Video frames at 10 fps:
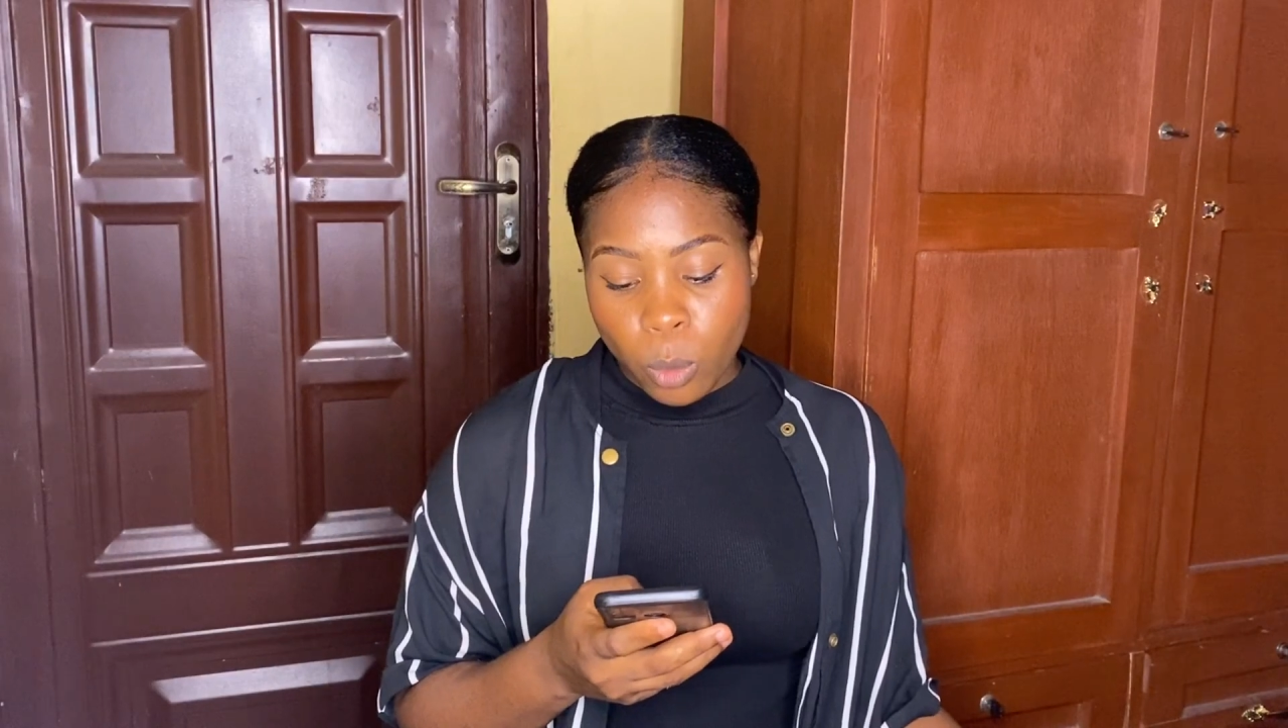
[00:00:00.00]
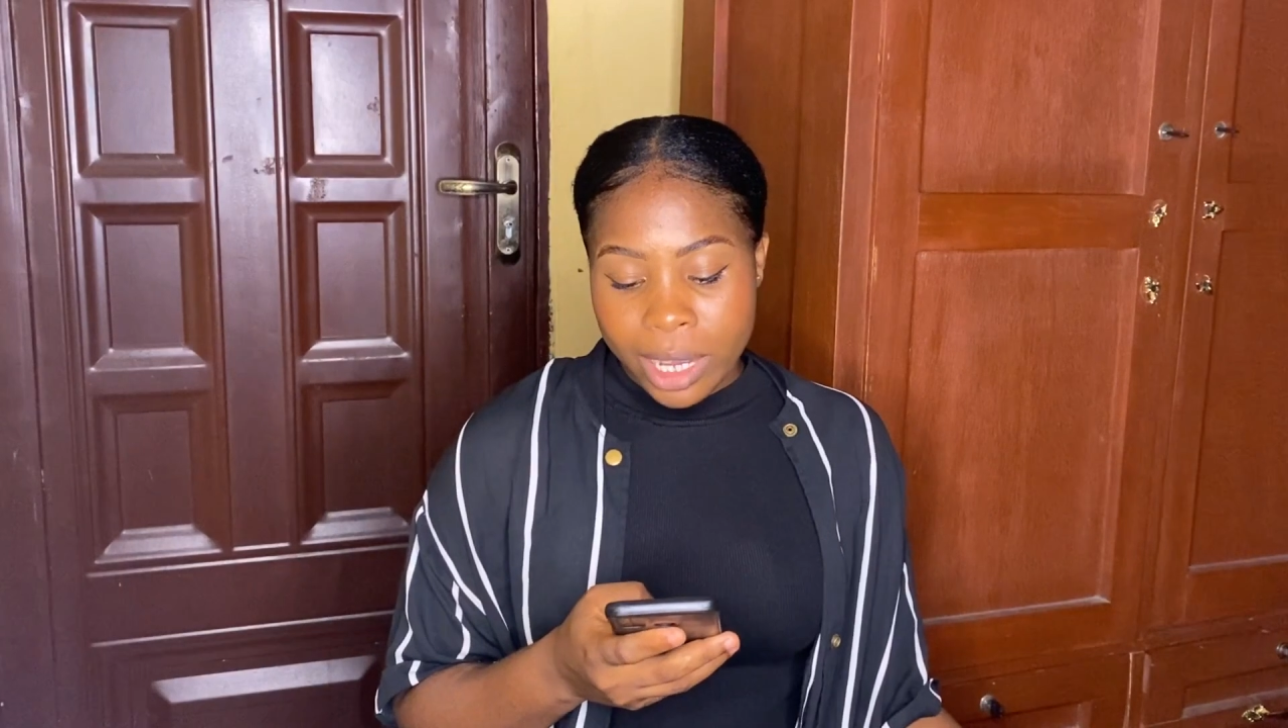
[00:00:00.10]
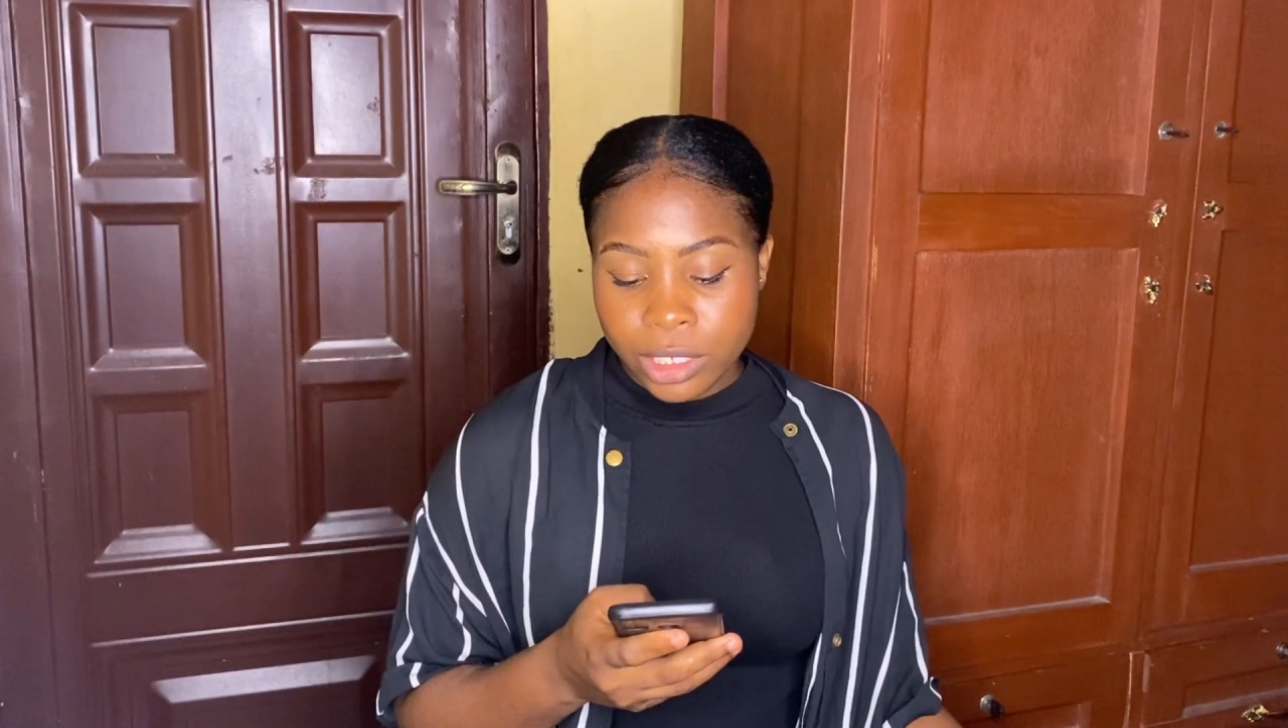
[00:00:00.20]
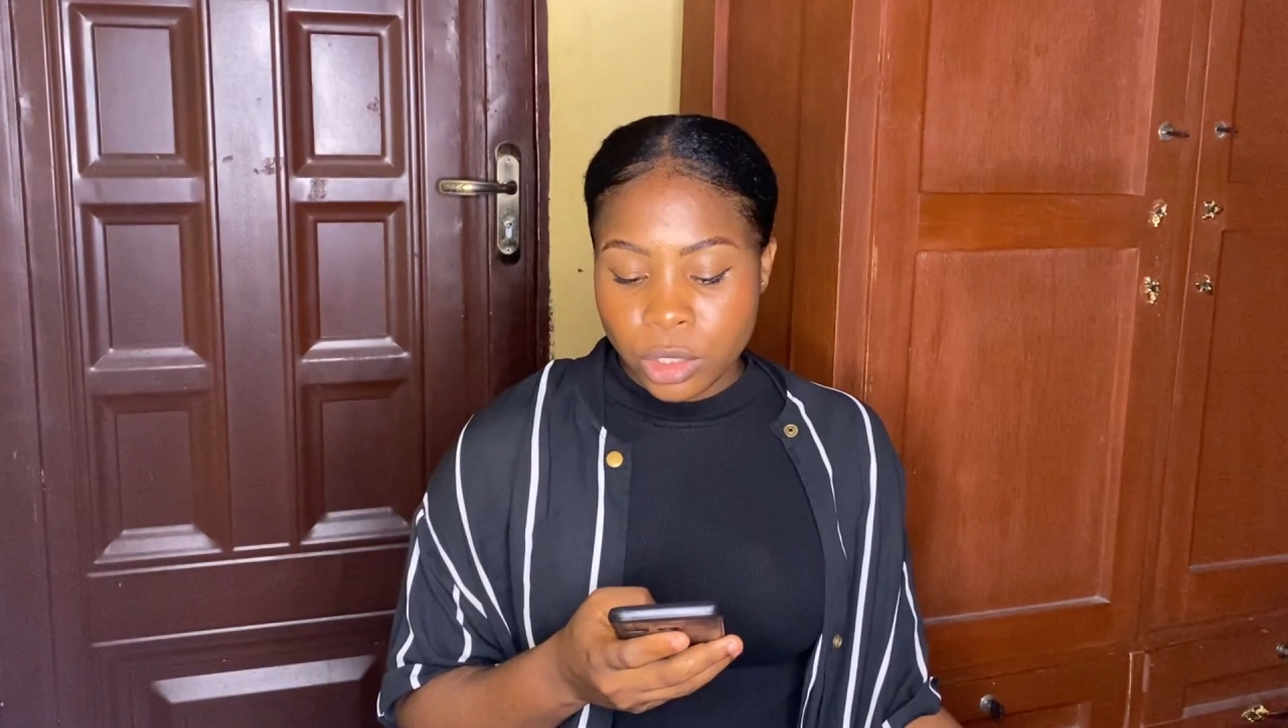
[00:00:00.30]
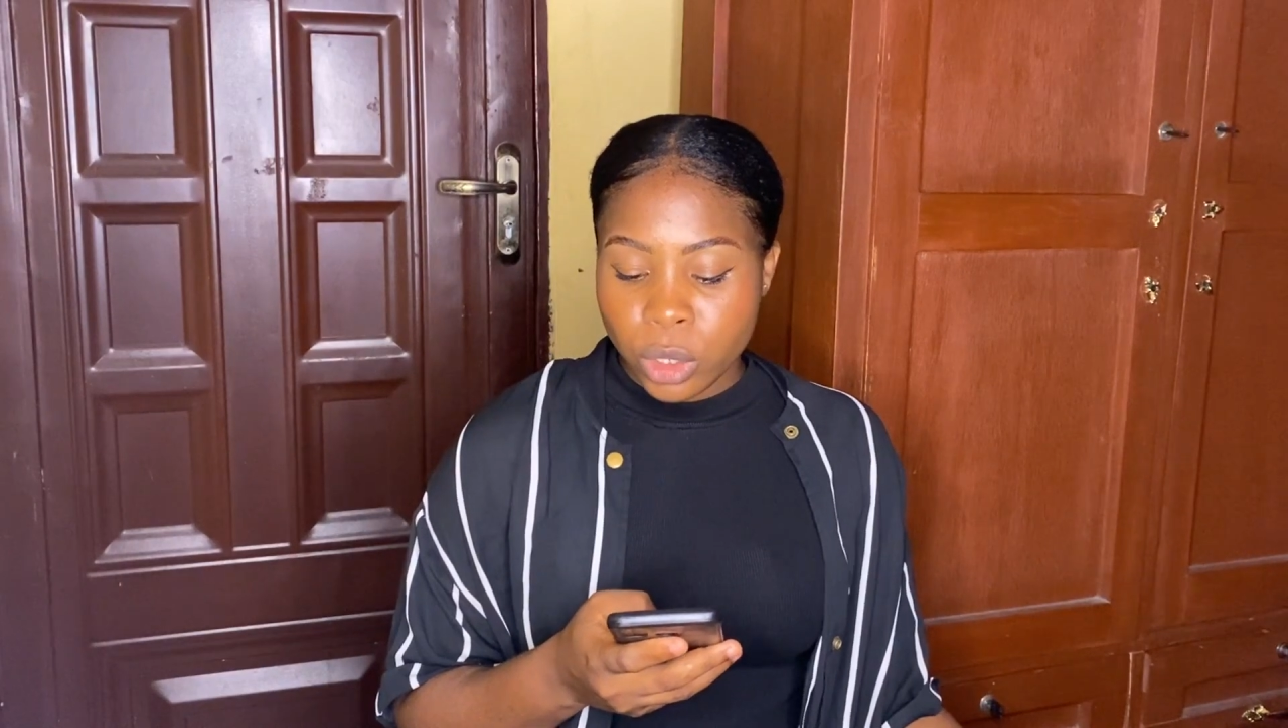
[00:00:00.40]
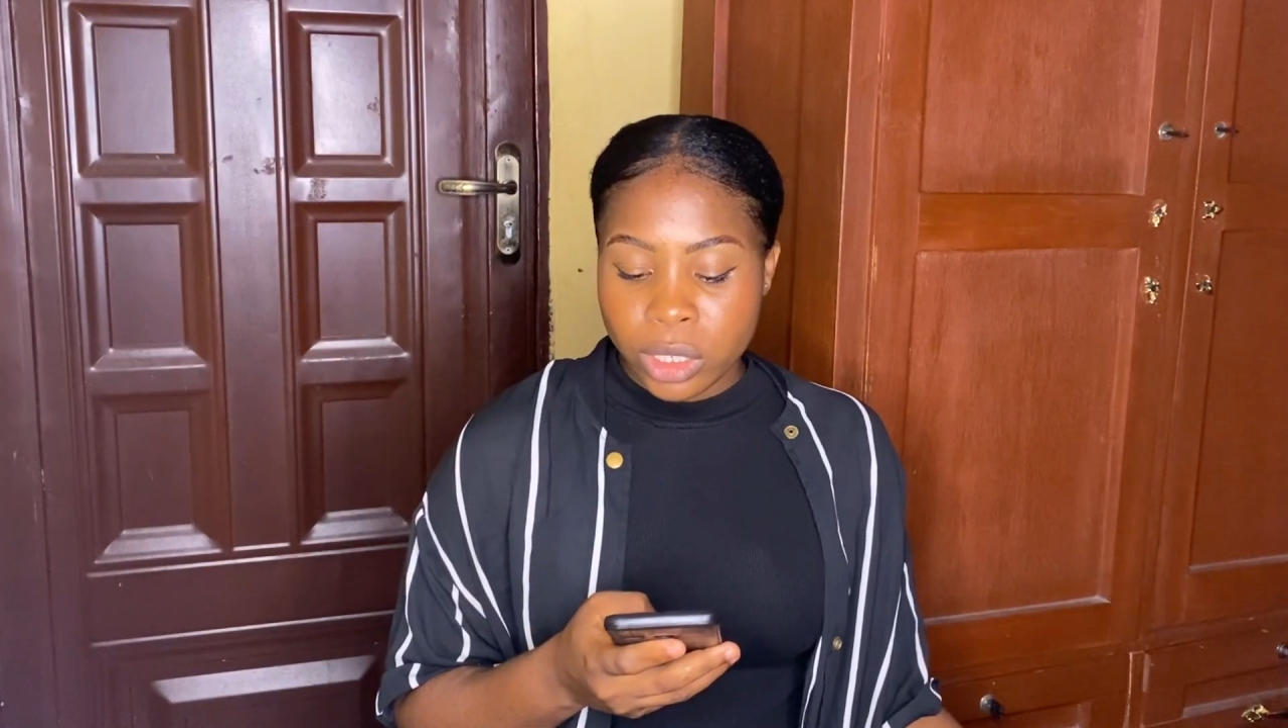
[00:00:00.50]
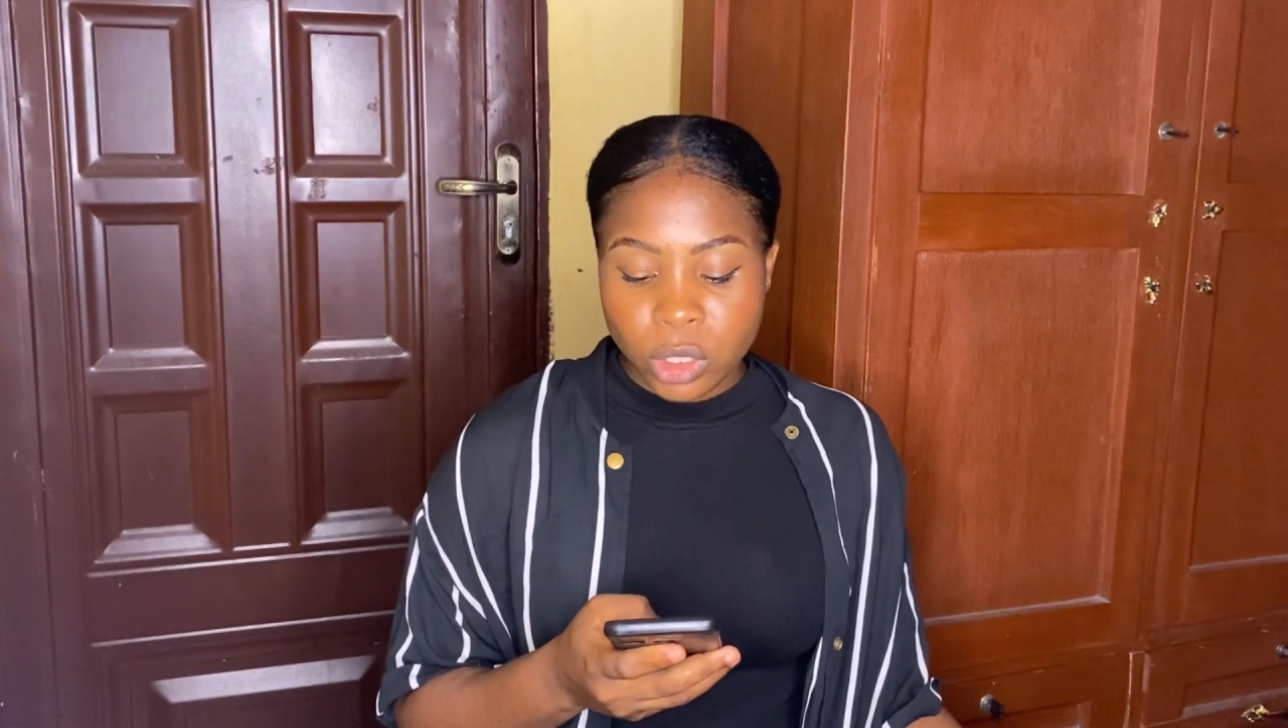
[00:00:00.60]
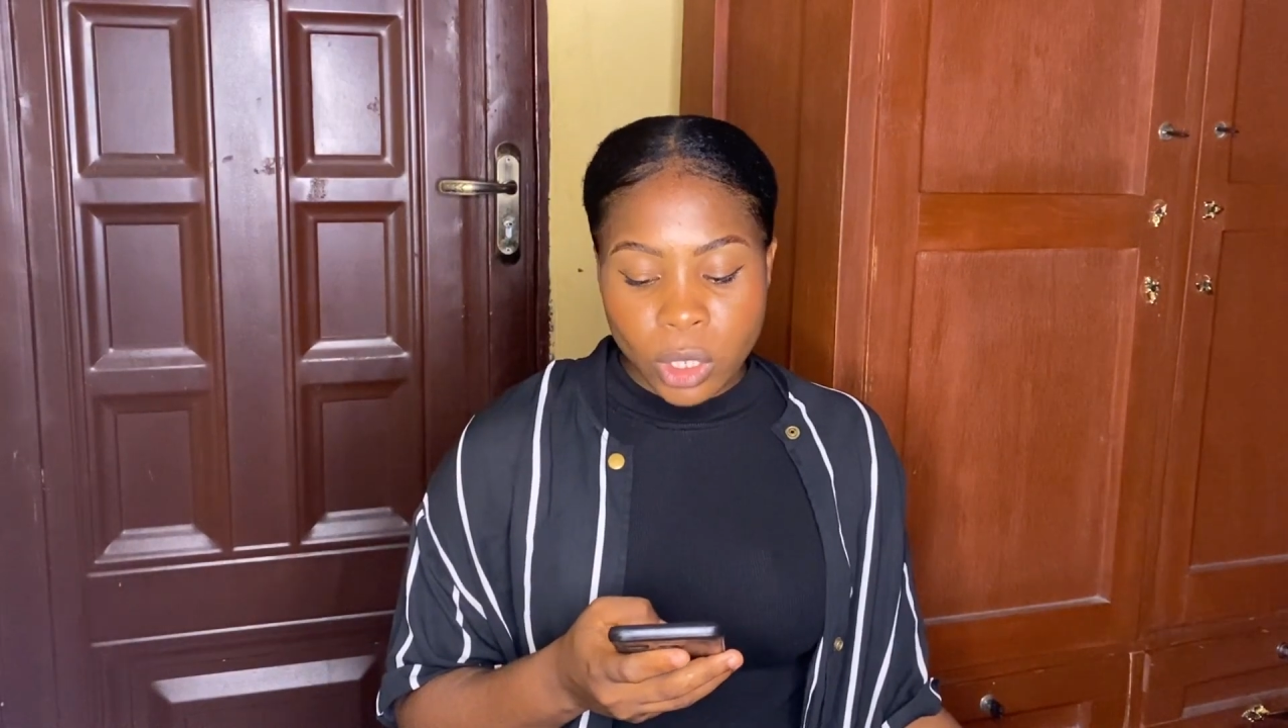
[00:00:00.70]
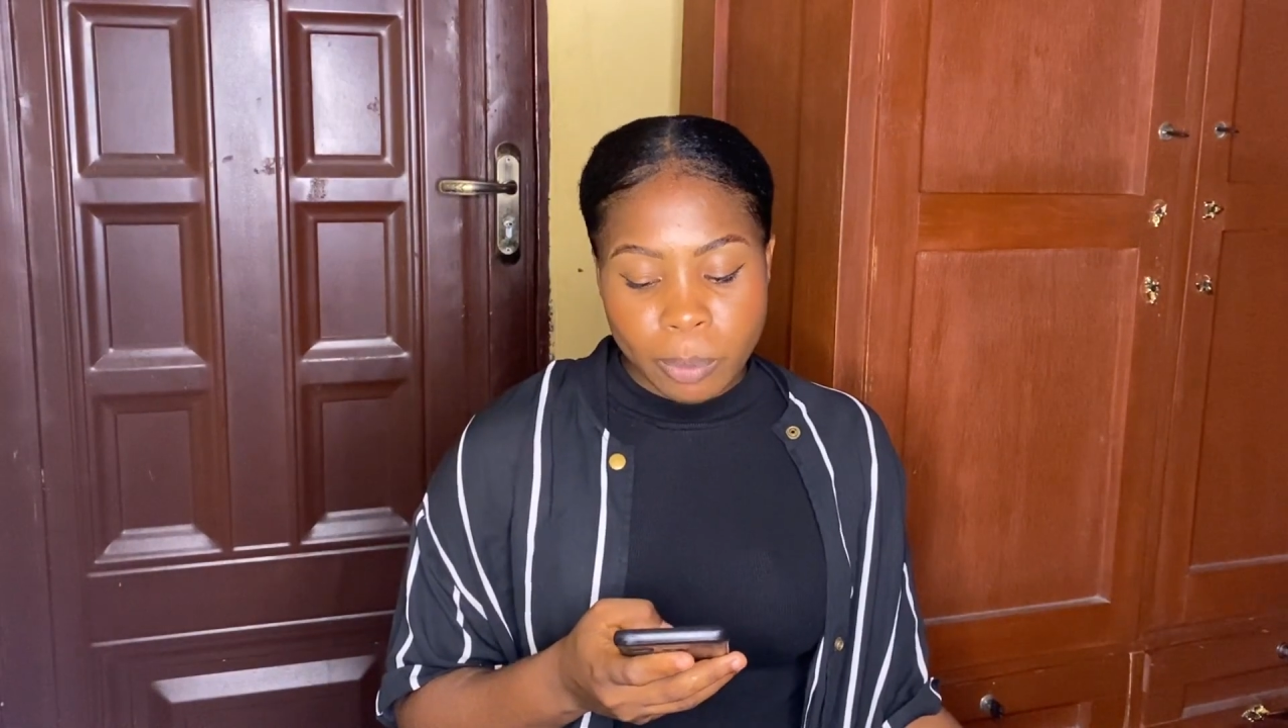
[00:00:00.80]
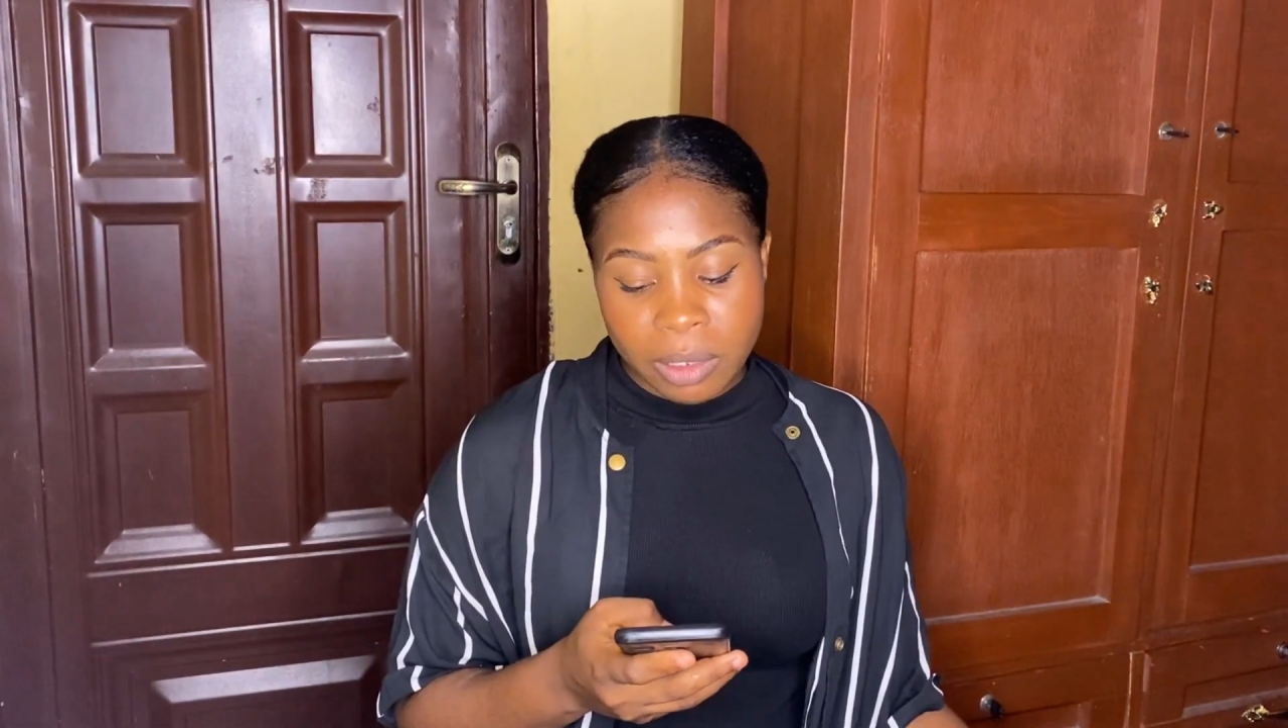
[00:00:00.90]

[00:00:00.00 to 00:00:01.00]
why did you all stop